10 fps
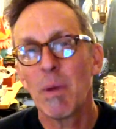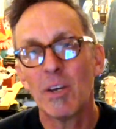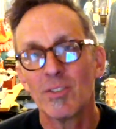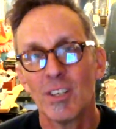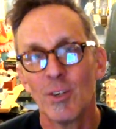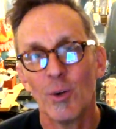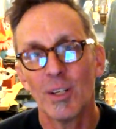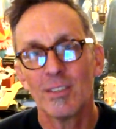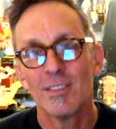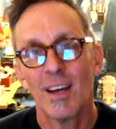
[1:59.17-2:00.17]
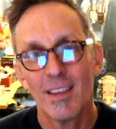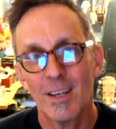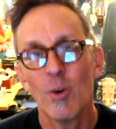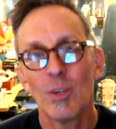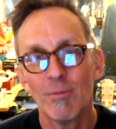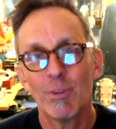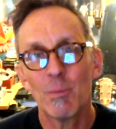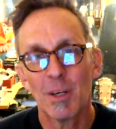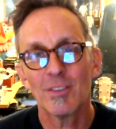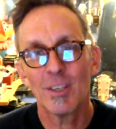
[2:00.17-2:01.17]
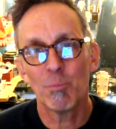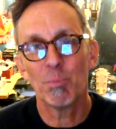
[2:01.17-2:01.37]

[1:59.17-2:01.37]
males can do it. I think only females can